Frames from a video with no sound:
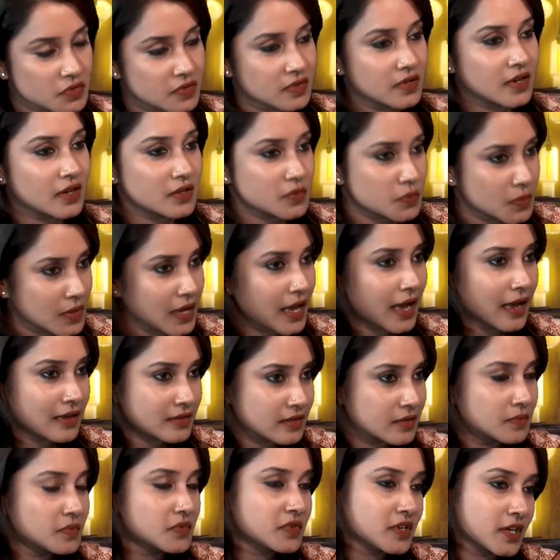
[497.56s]
Yes, yeah. we had
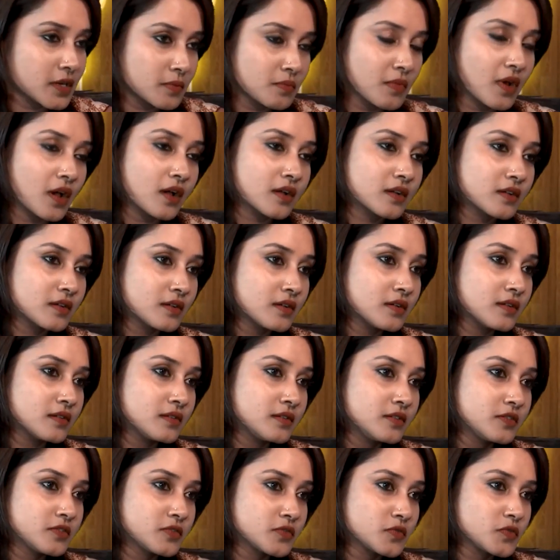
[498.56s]
some trademark uh,
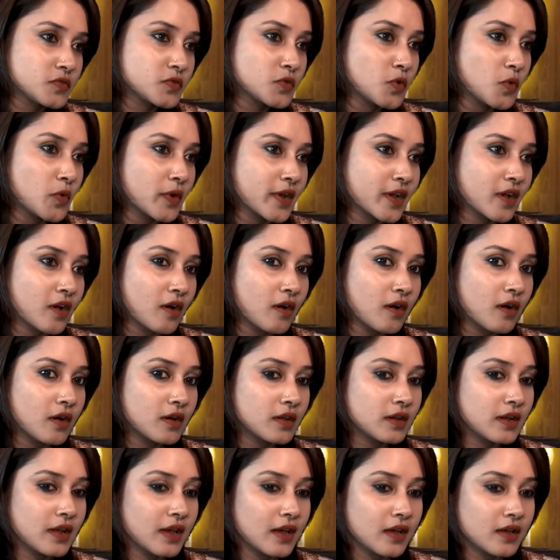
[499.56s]
issues going
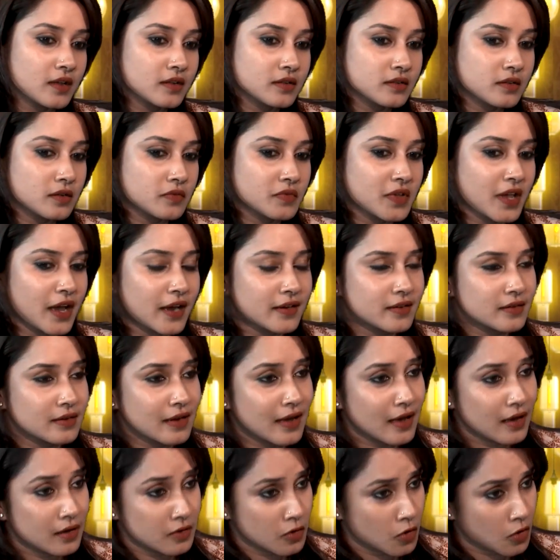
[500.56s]
on, and we had a,
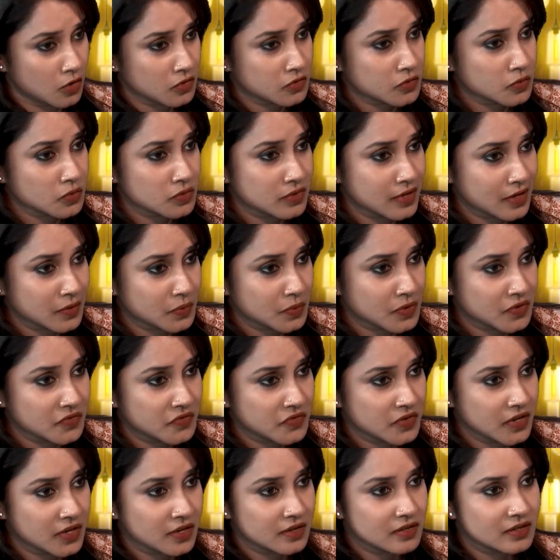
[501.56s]
la lawsuit that we
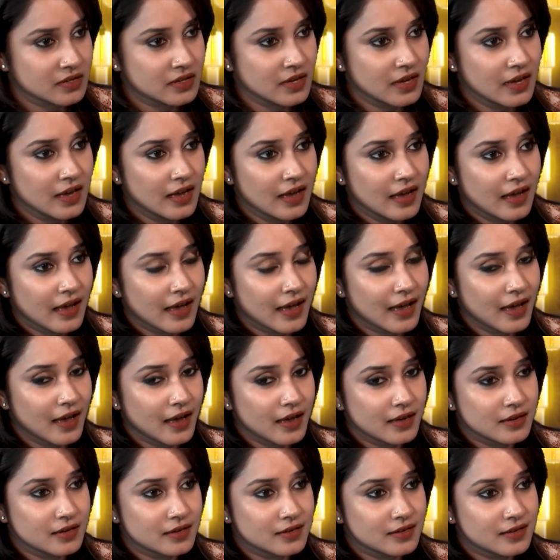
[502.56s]
faced.
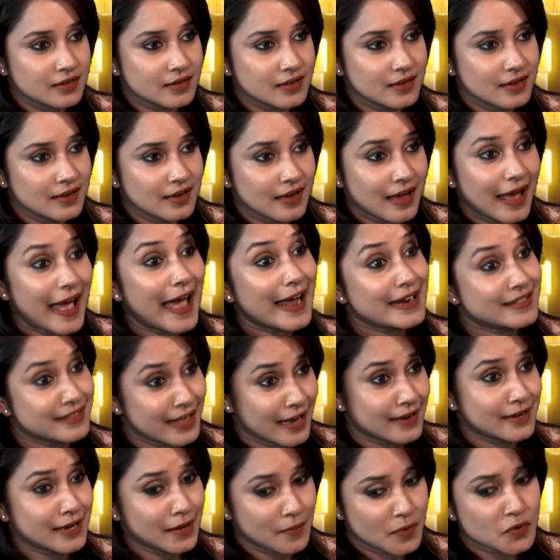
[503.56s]
at that time. At
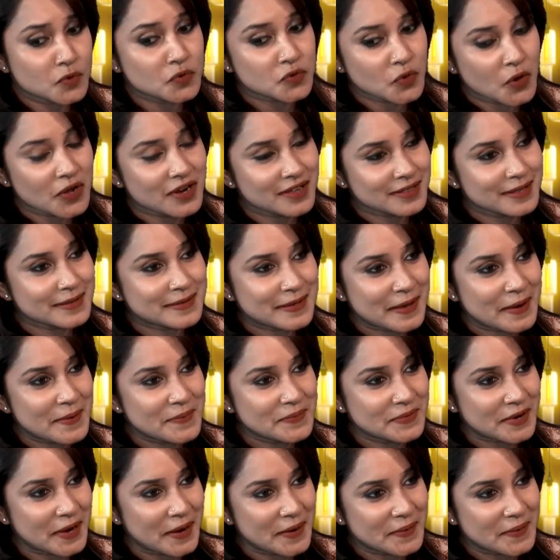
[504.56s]
that time, it was all at the same time.